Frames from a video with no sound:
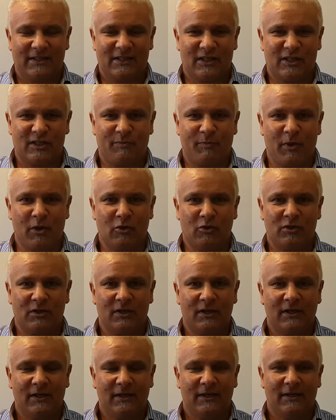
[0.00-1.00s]
dispute
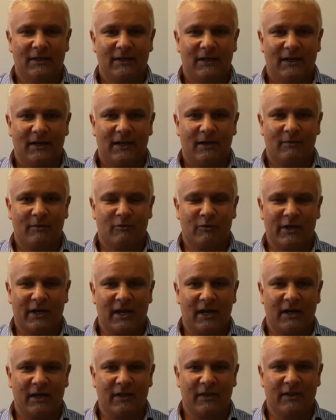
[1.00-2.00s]

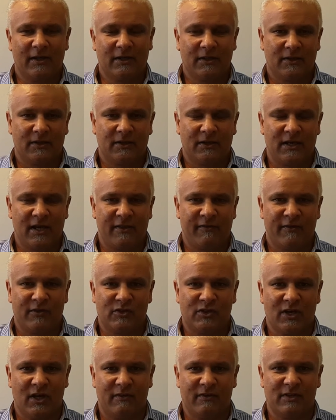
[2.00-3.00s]
regarding the death of a
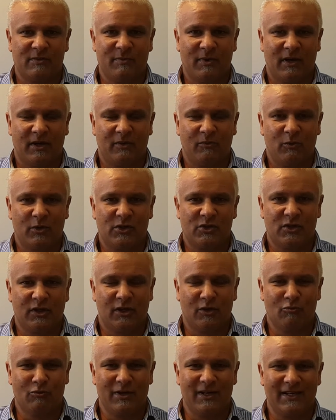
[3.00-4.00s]
serviceman, which
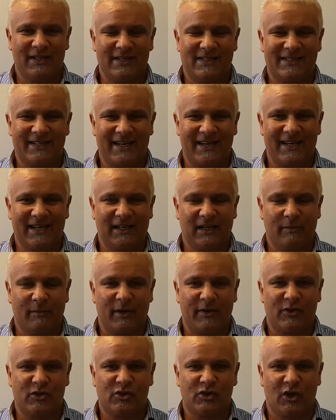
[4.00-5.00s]
really is taking a little
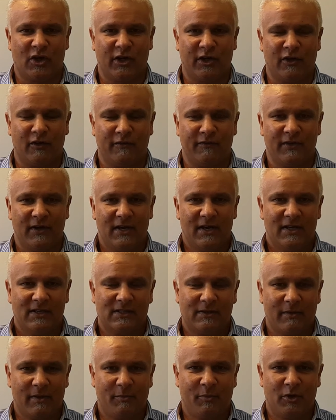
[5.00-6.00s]
bit of the shine off
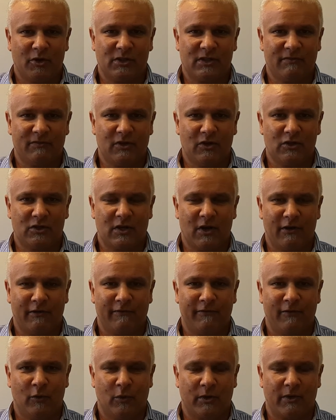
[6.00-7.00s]
some of the positive news going
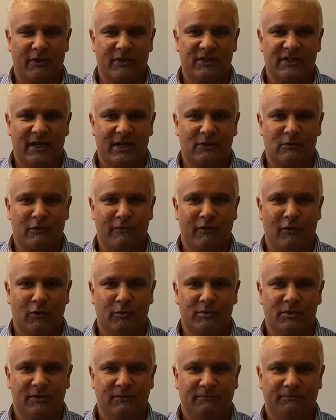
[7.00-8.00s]
forward on the tax
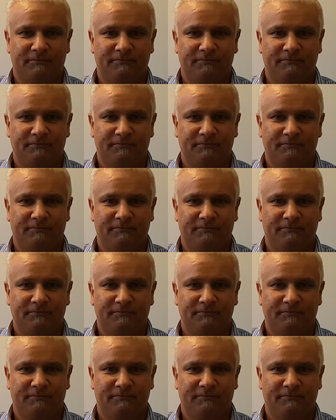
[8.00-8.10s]
reforms.